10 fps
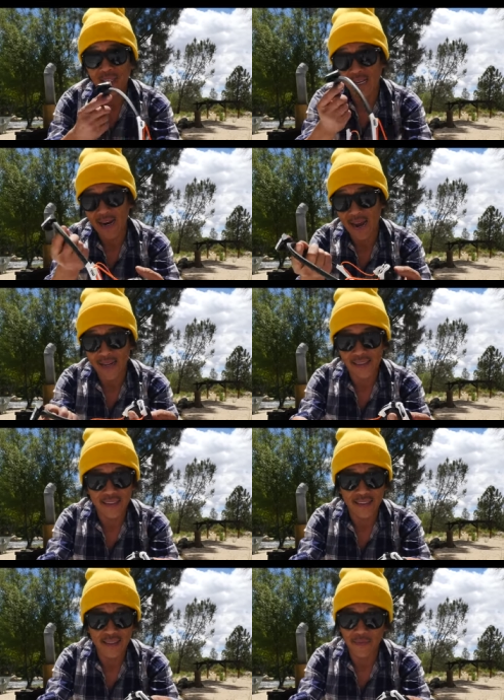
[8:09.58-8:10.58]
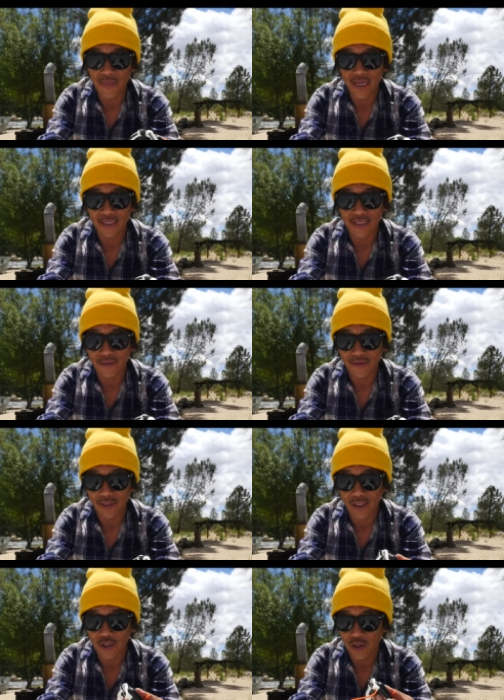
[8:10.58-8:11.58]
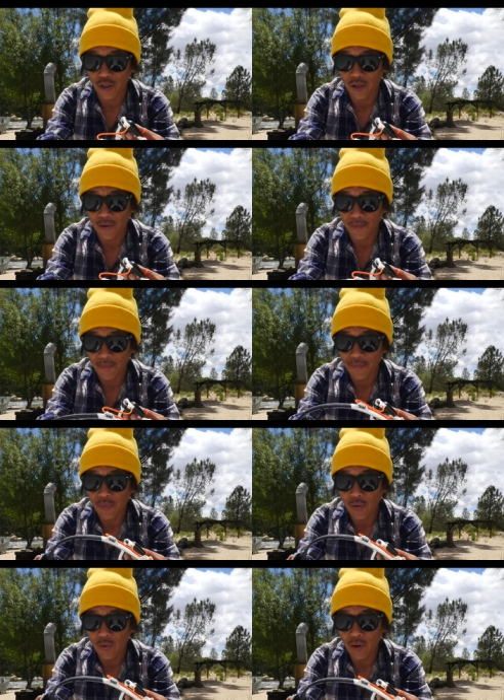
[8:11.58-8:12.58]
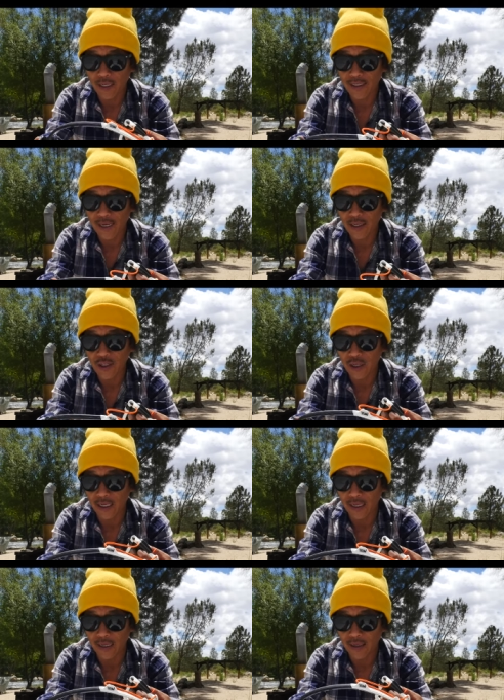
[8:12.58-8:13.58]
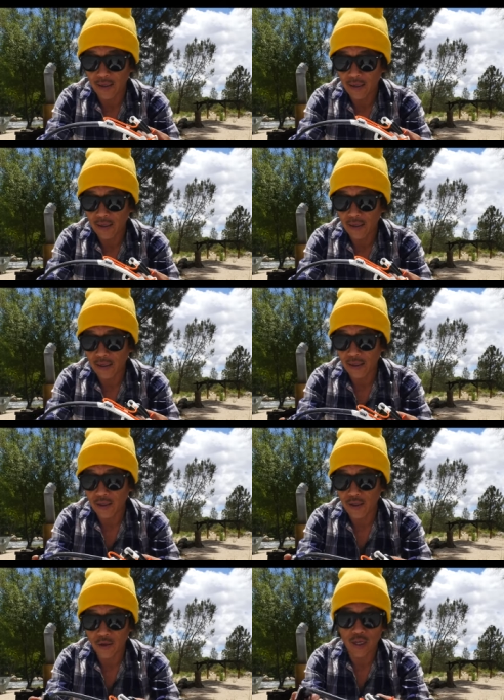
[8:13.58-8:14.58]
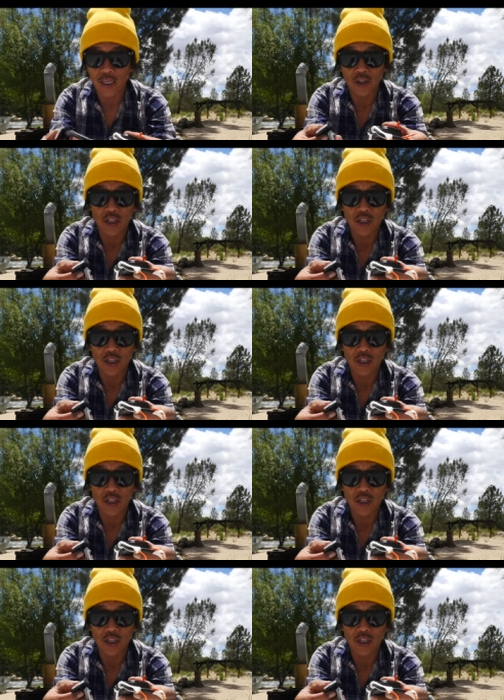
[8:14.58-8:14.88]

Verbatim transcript: it has this amazing feature where essentially you can